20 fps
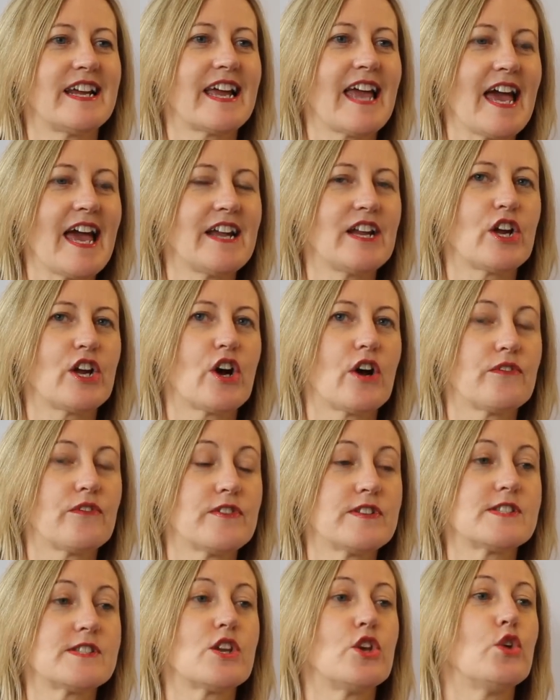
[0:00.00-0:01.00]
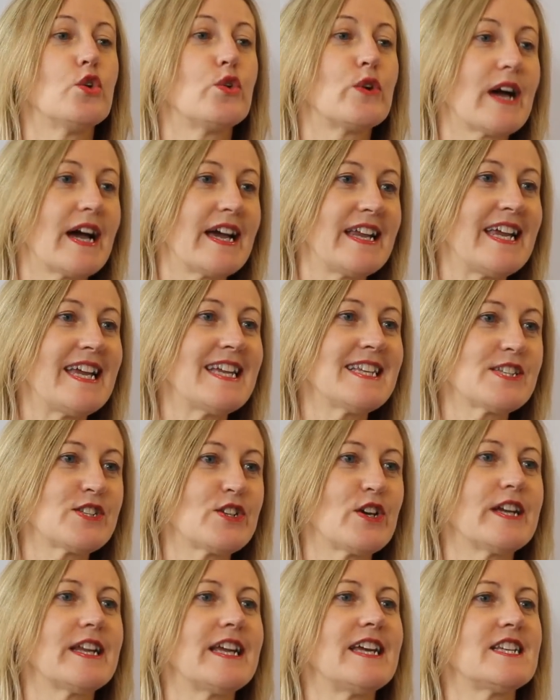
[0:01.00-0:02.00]
Accounting Conference, you'll gain
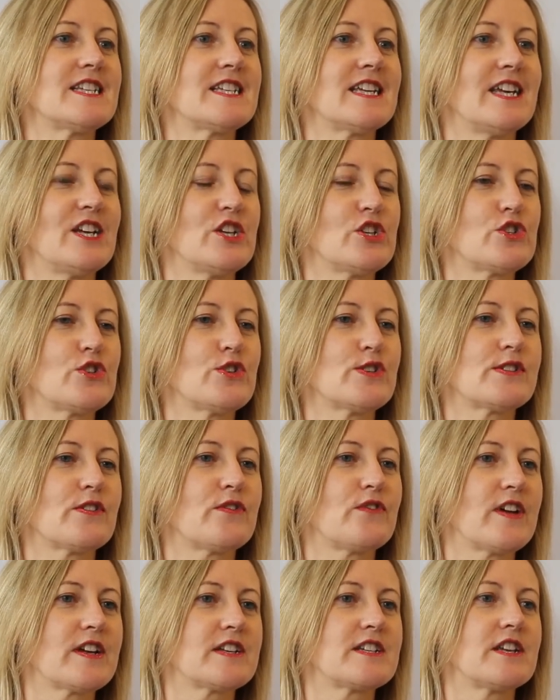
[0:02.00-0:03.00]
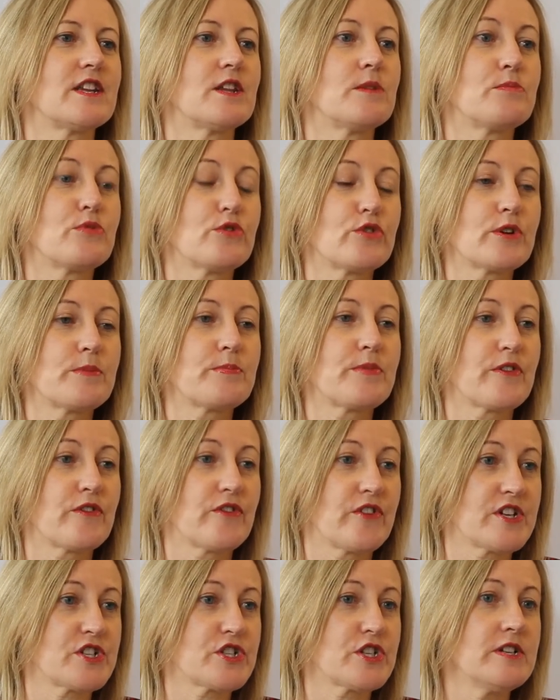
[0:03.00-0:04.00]
insight into issues affecting the broader
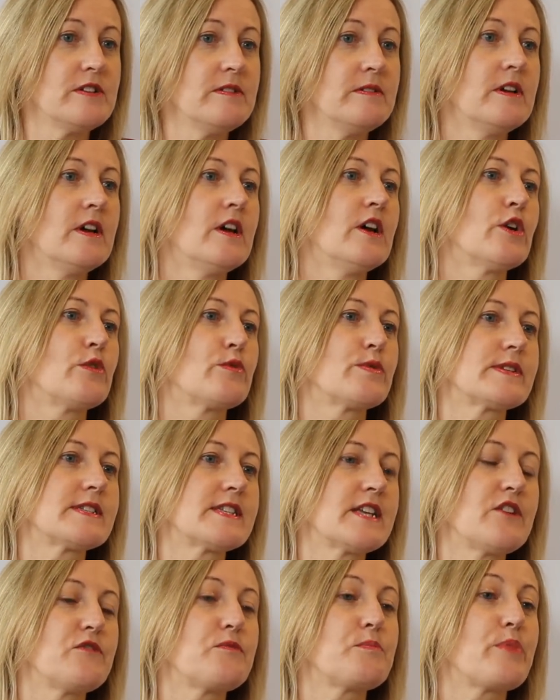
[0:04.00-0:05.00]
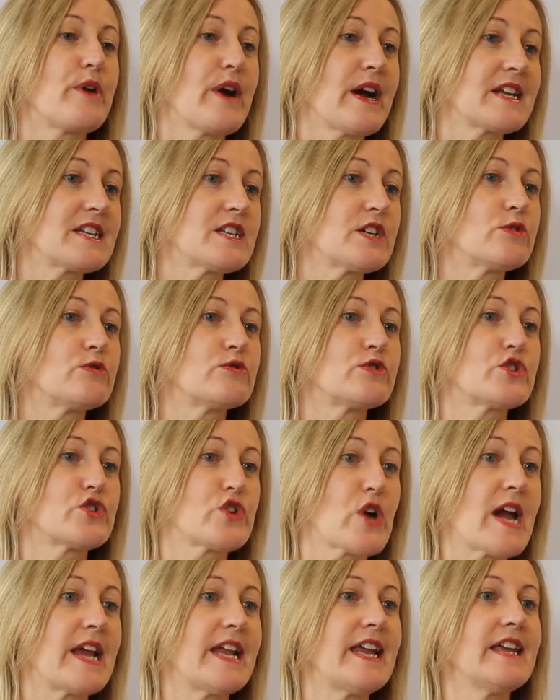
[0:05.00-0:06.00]
profession, receive practical
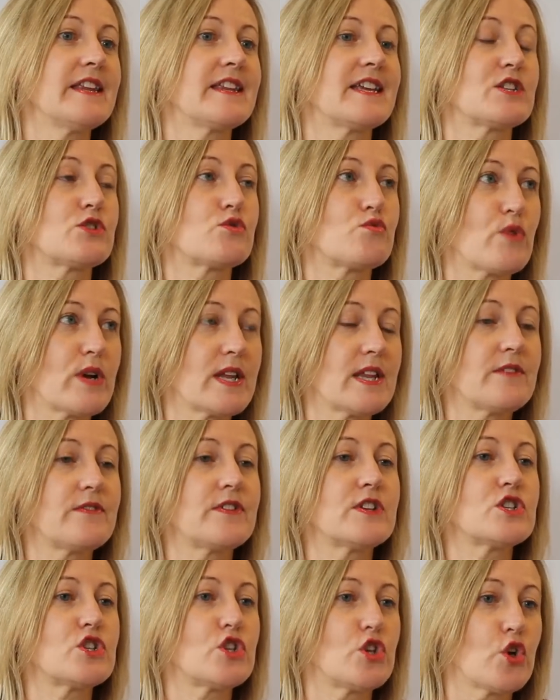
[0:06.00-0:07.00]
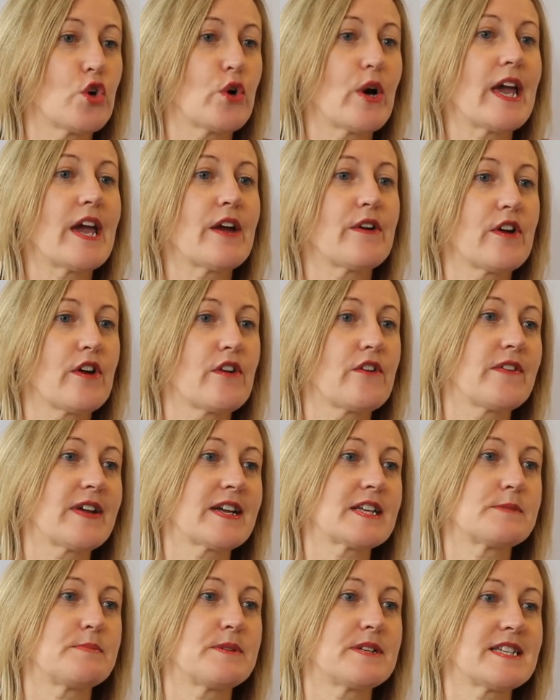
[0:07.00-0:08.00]
training that's relevant to your area of
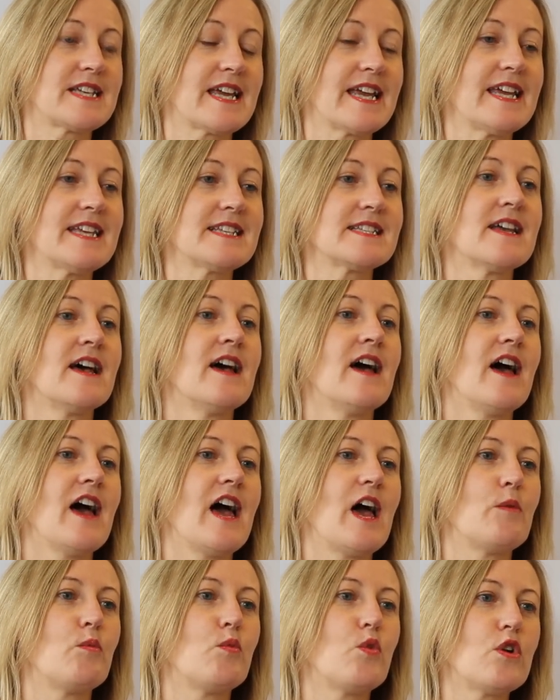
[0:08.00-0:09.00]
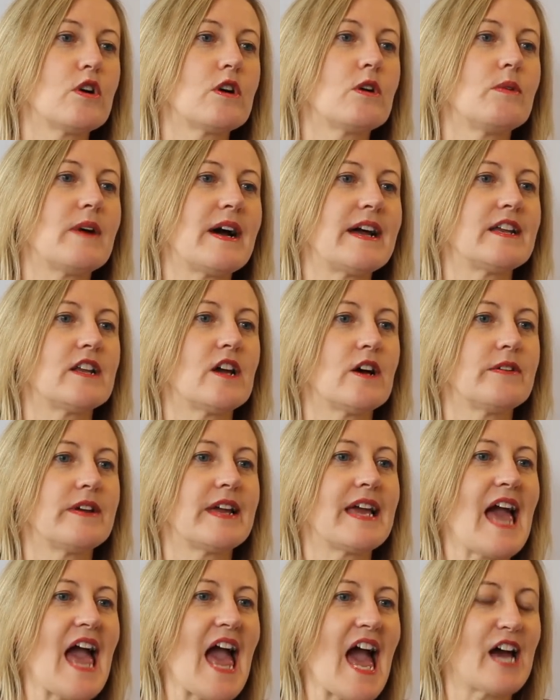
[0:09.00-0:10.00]
expertise, and walk away
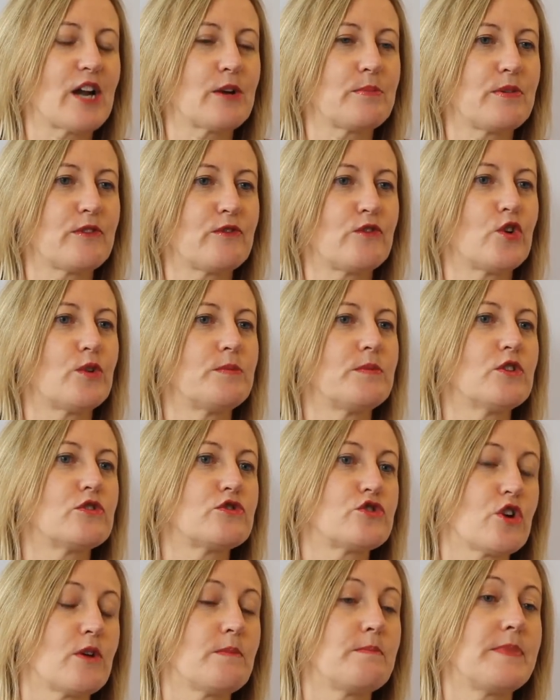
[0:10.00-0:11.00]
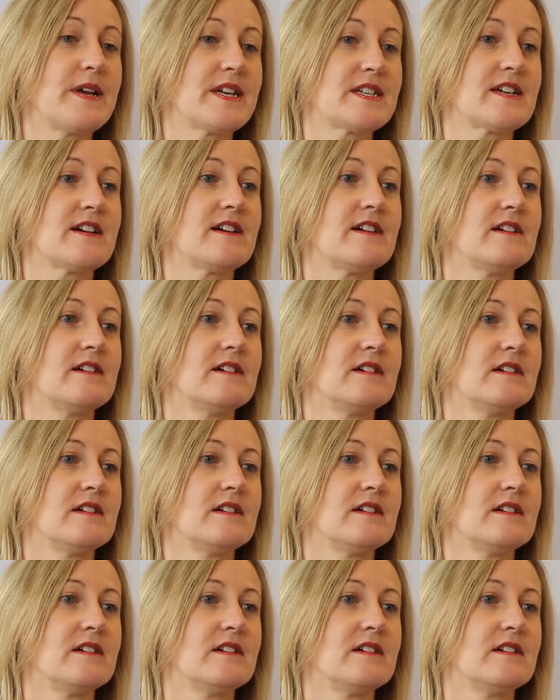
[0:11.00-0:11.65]
knowing how to perform your job better